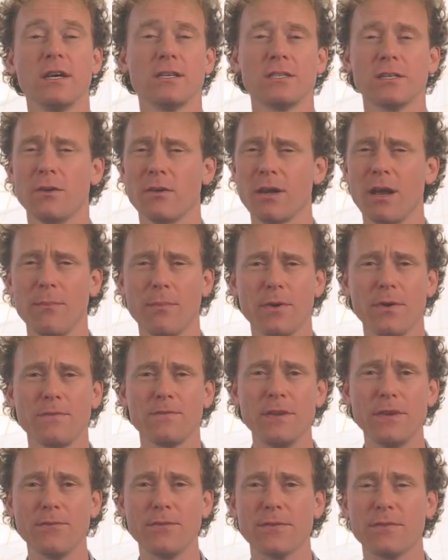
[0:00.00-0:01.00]
So a number
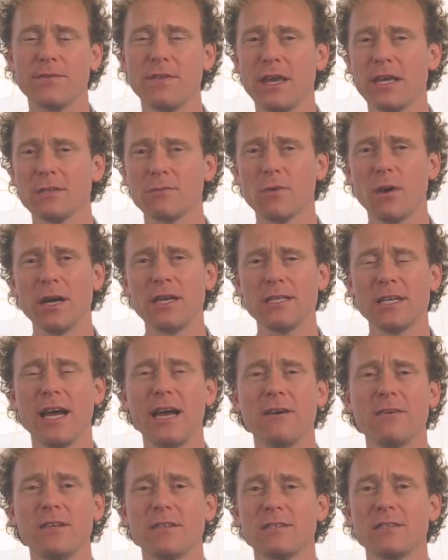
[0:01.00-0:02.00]
of different things right
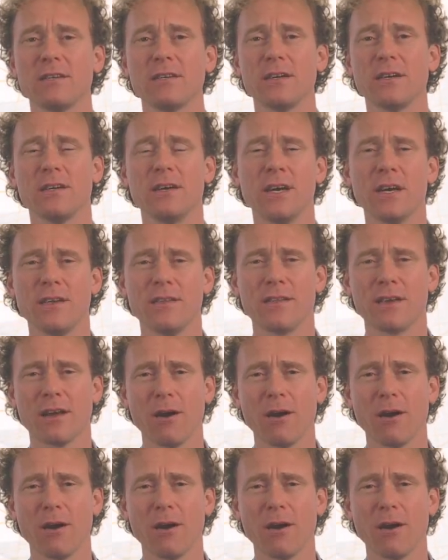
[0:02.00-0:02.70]
down into the